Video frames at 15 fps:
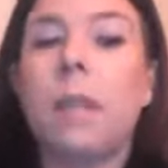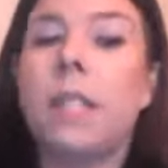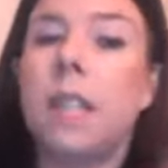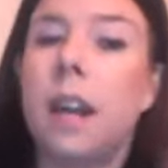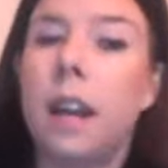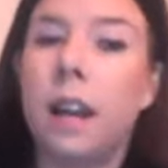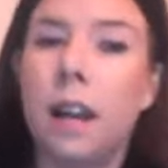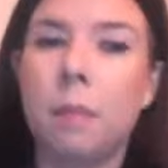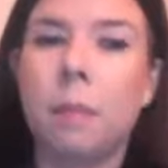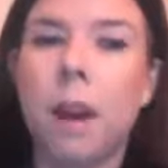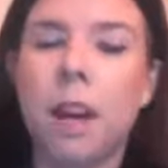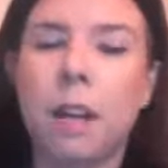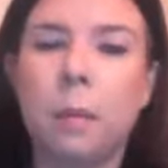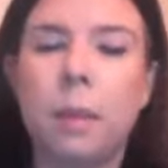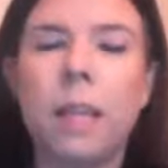It's an online
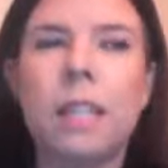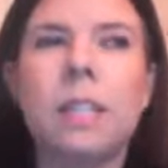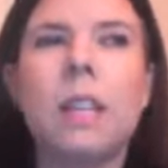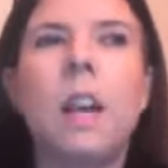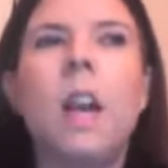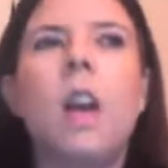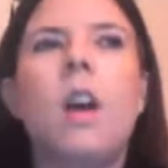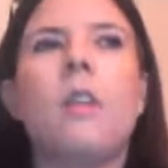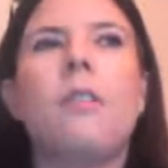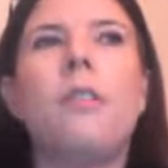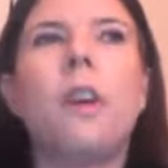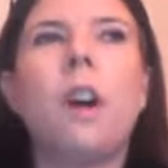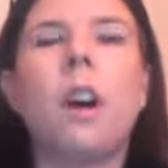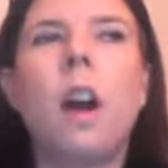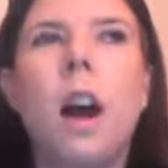marketplace
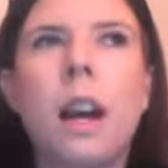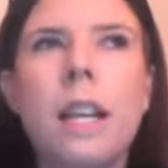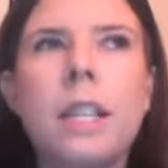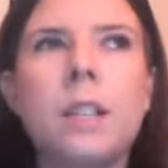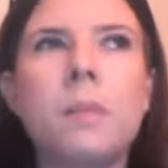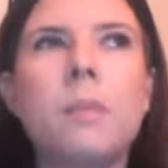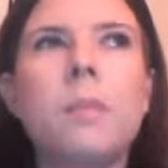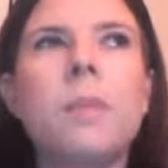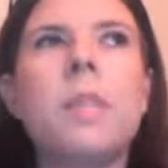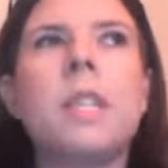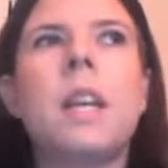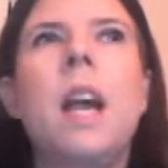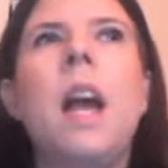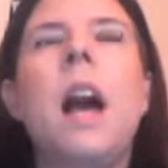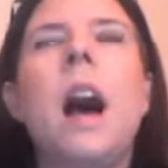for items